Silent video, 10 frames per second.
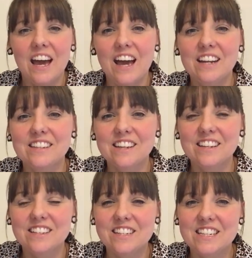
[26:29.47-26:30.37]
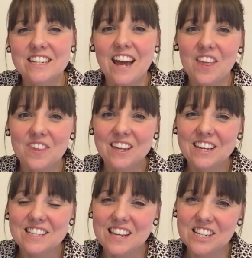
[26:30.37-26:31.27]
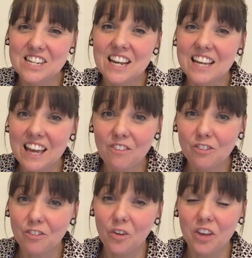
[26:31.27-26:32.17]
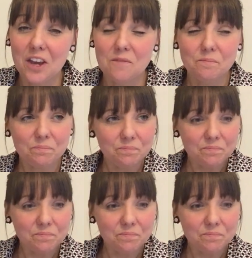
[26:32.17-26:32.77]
And she said, "Yeah, I think it's actually a gift for you."